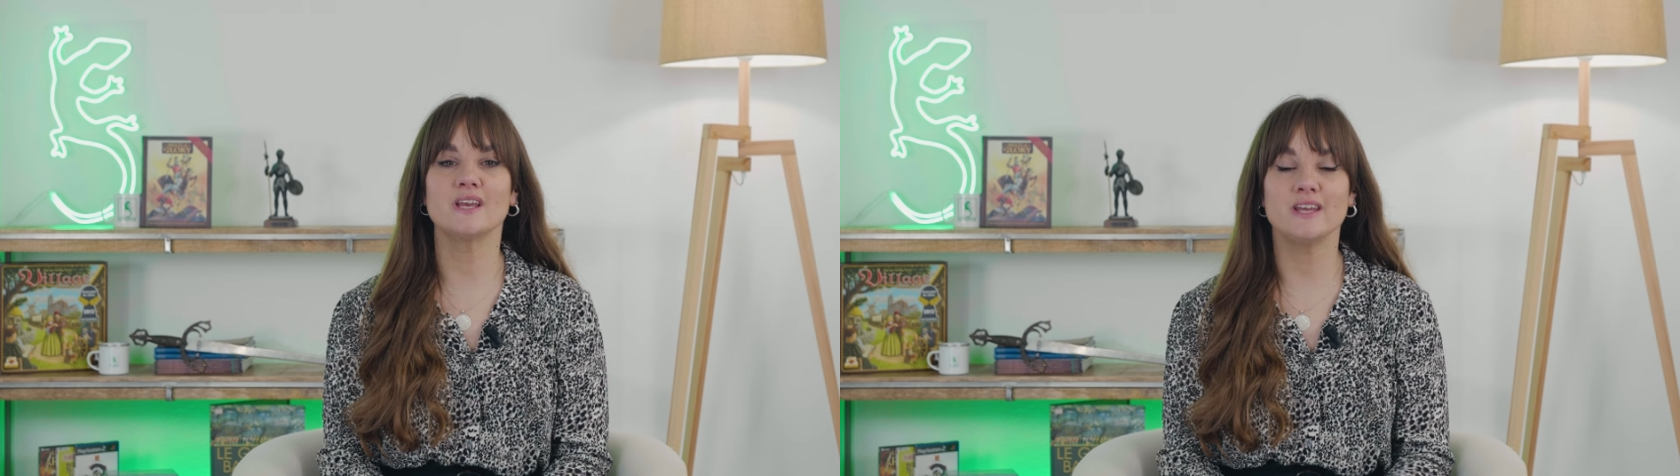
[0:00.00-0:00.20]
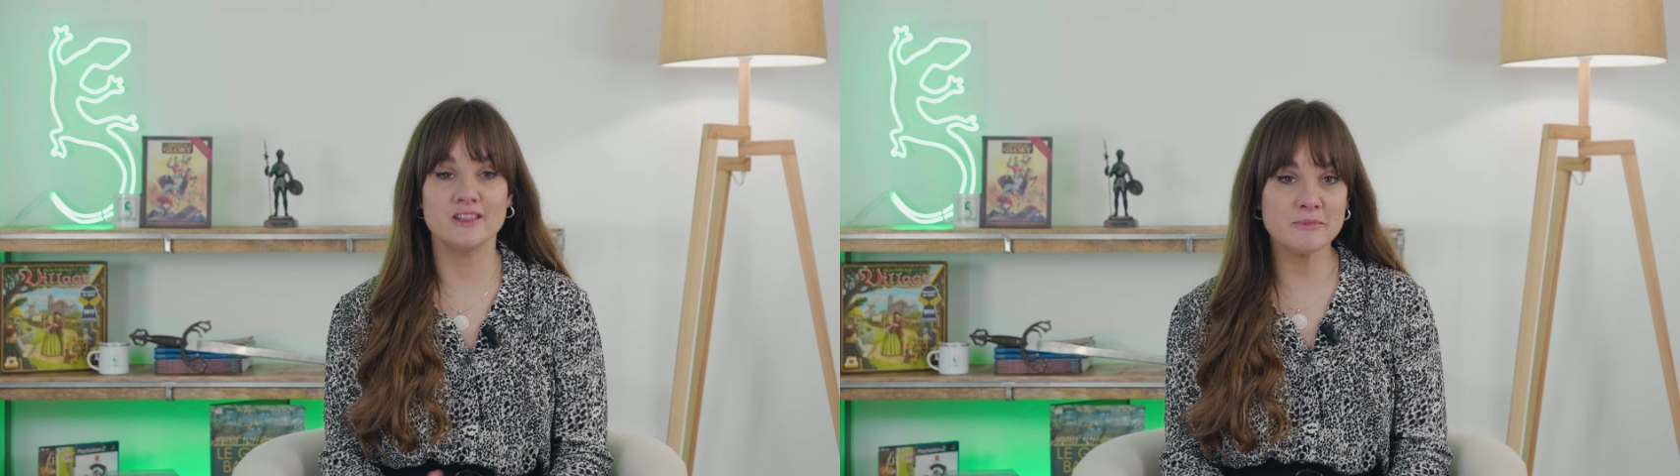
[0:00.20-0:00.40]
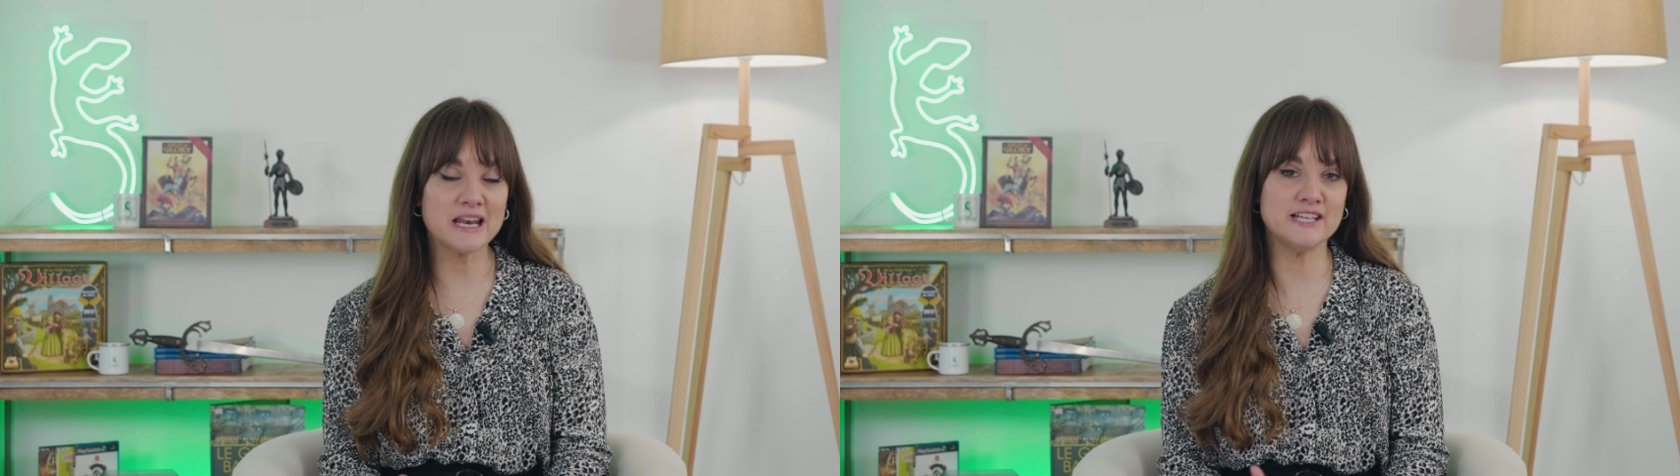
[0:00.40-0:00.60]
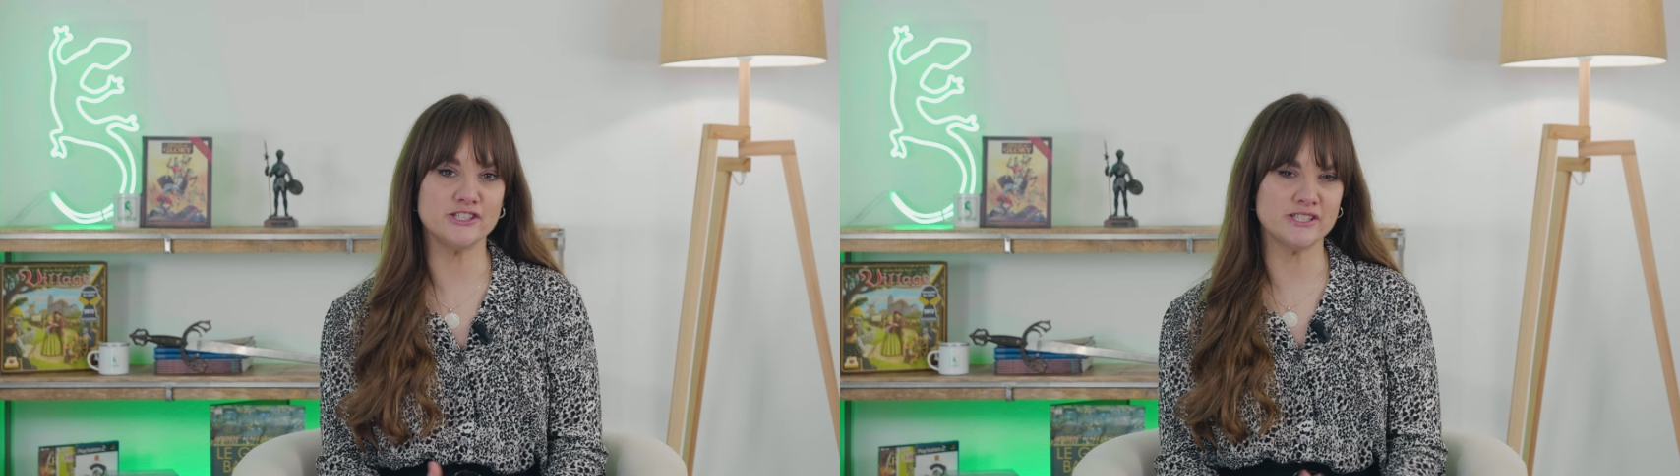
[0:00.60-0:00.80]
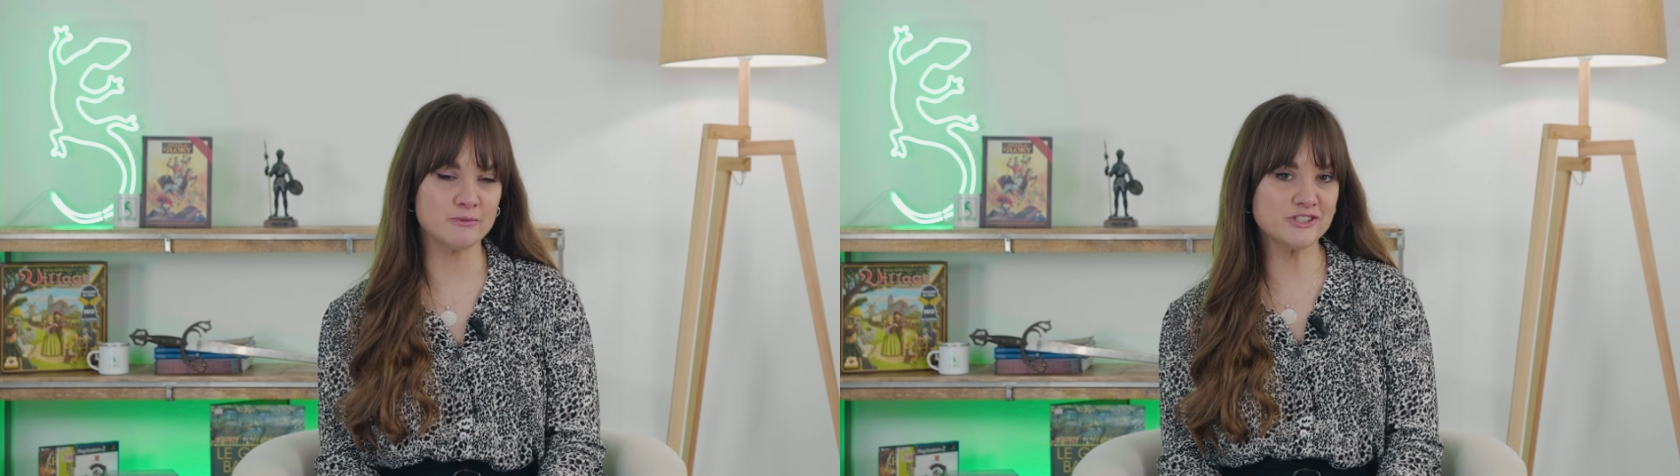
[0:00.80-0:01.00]
In the Middle
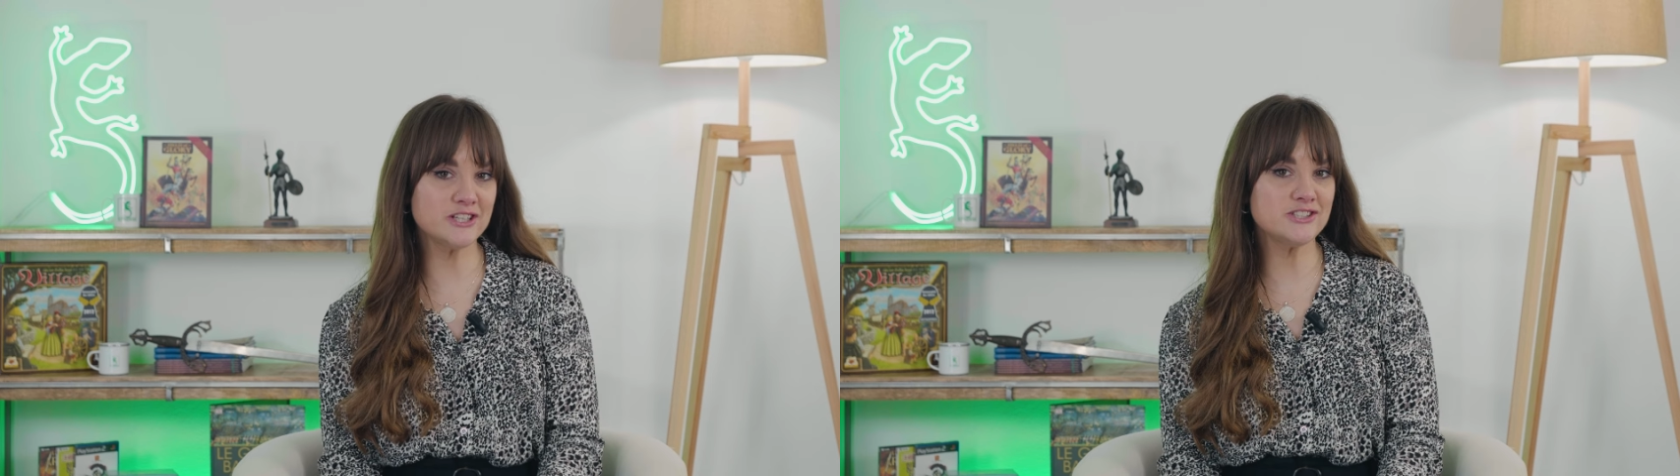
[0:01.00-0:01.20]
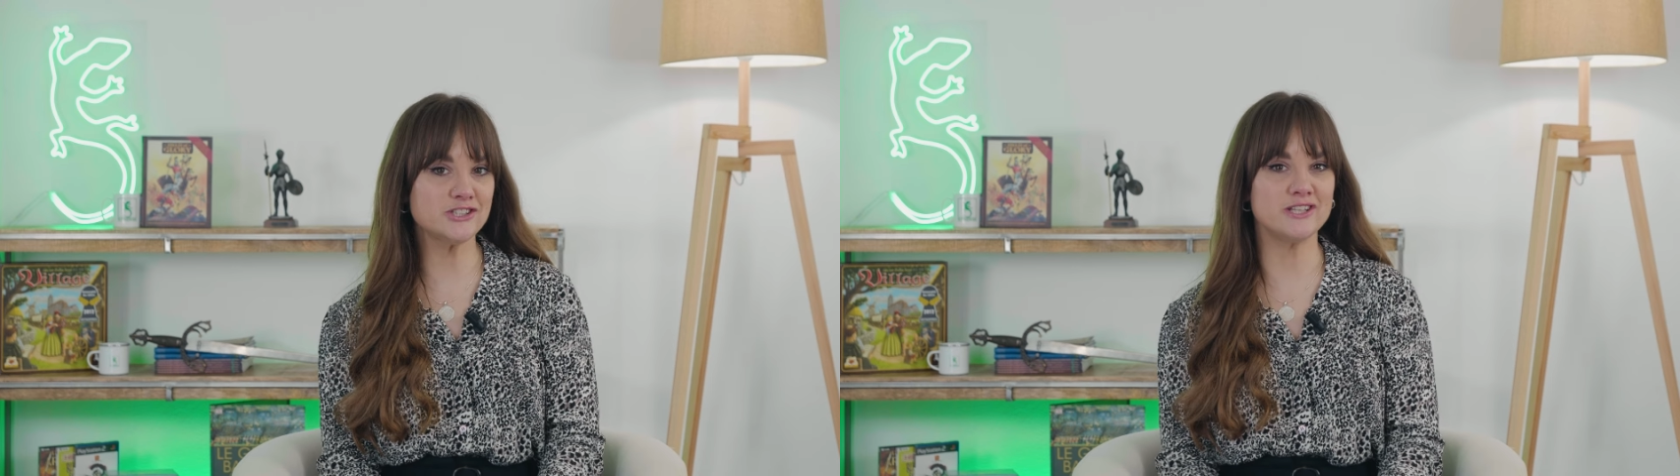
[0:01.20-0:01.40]
Ages, there was no such